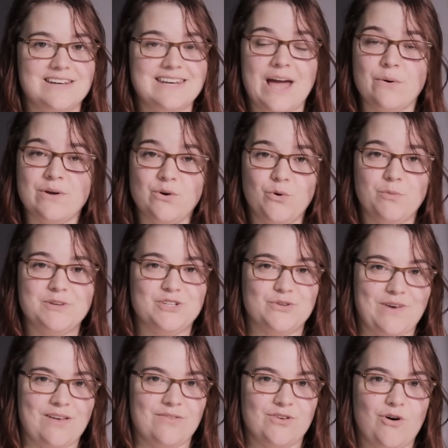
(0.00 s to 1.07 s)
Now in orbit
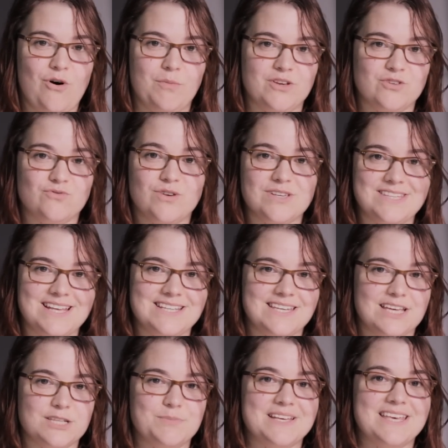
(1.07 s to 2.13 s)
around the comet, Rosetta
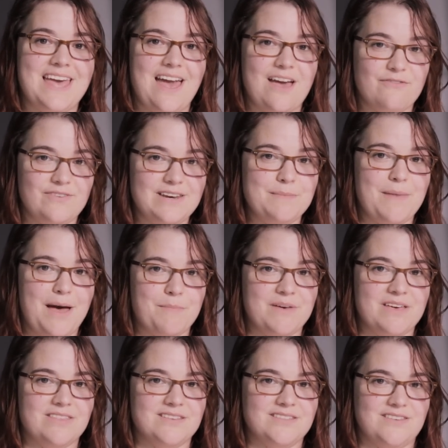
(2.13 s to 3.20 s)
has been carefully mapping the